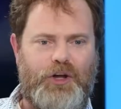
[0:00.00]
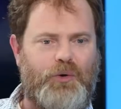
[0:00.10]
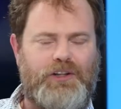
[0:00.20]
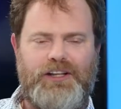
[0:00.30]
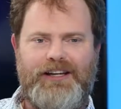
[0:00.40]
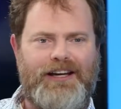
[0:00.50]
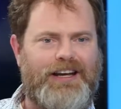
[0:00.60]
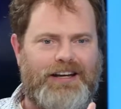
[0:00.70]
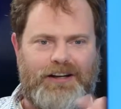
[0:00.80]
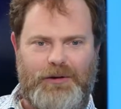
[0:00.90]
locally,
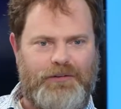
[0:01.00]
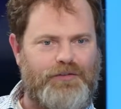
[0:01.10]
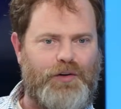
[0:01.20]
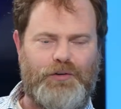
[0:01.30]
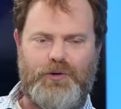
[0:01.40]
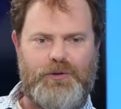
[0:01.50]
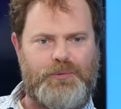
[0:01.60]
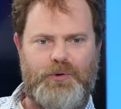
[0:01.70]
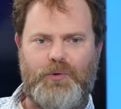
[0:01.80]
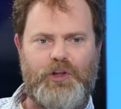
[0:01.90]
and it'll filter
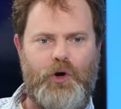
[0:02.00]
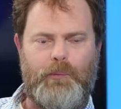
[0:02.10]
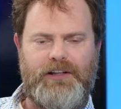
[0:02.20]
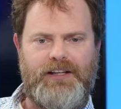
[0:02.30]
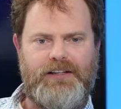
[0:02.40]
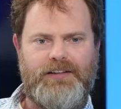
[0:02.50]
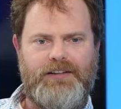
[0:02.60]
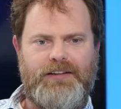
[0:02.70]
through globally.